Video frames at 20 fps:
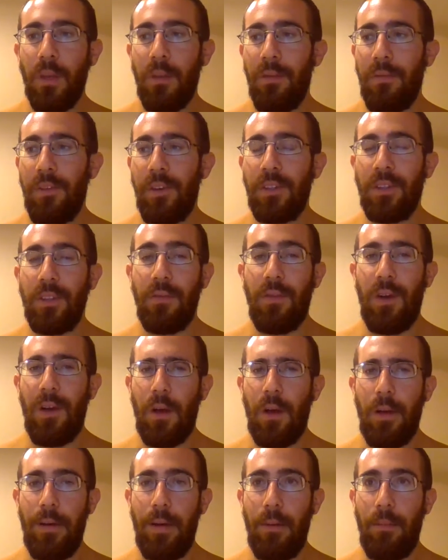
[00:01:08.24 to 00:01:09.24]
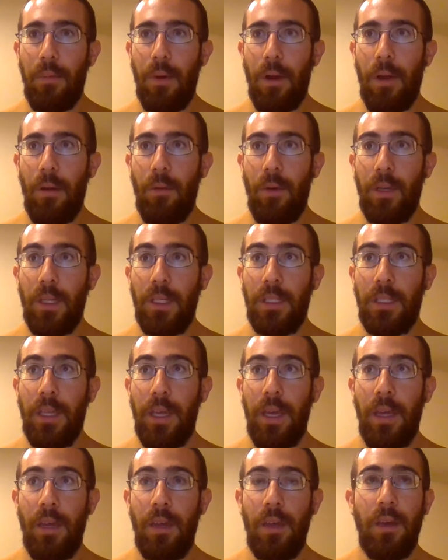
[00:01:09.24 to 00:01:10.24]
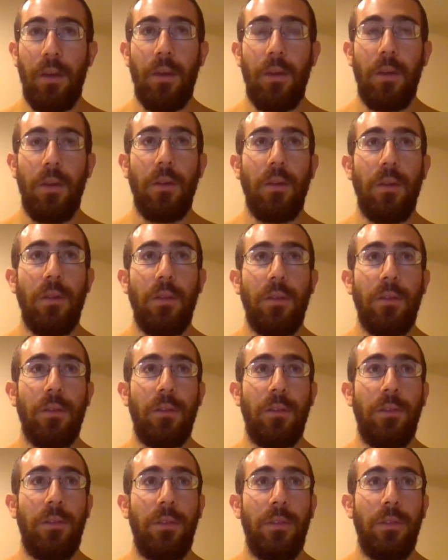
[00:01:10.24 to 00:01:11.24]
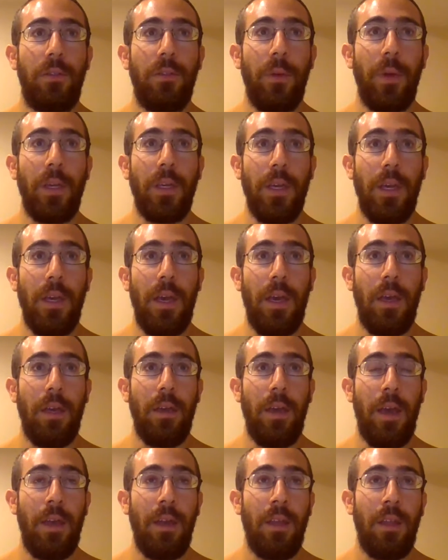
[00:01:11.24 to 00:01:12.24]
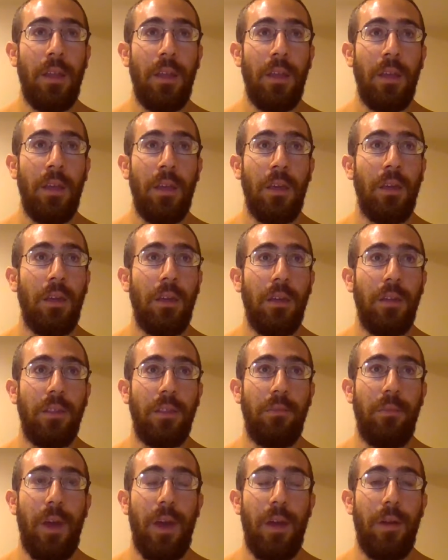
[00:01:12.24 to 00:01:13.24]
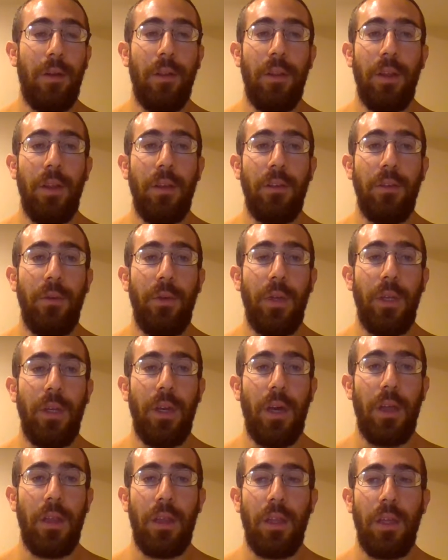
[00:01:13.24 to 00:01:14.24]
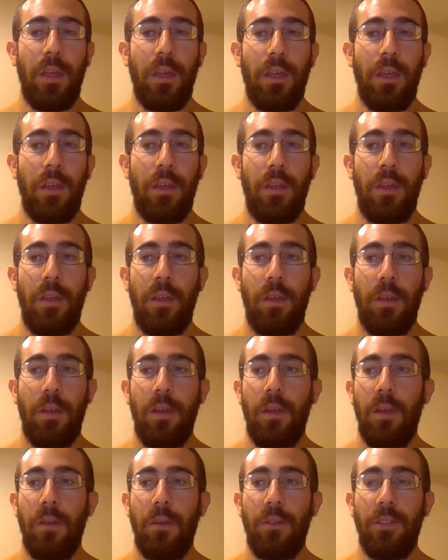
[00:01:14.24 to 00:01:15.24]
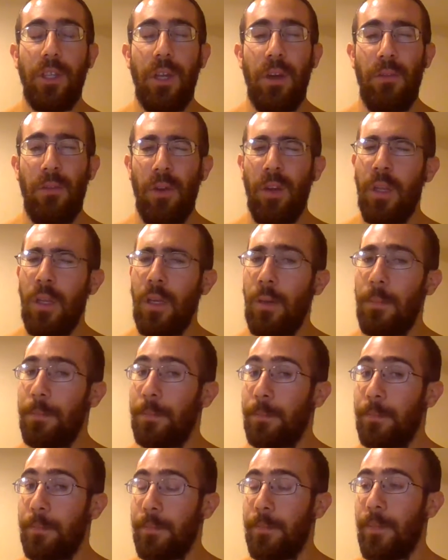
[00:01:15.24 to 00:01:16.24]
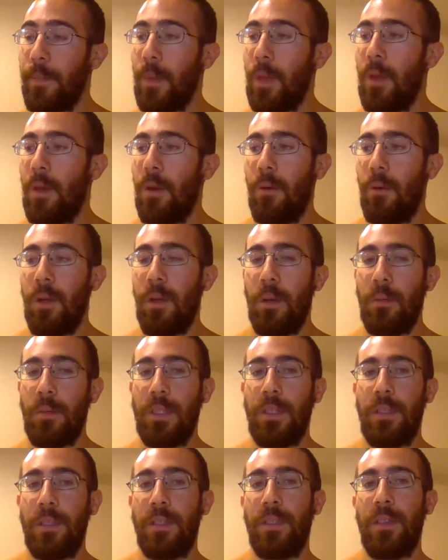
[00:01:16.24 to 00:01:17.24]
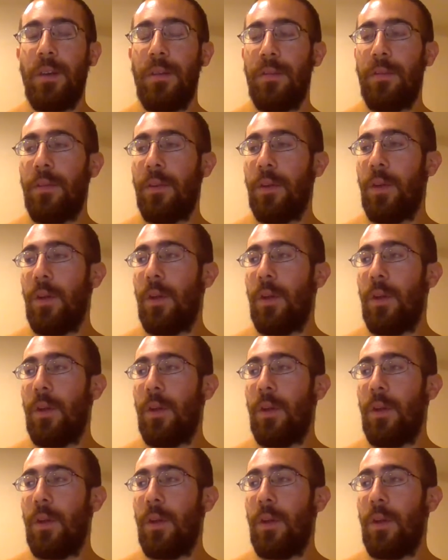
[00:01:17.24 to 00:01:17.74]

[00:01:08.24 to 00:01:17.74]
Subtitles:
first of all, I probably want to say doing anything is better than doing nothing generally when it comes to this stuff.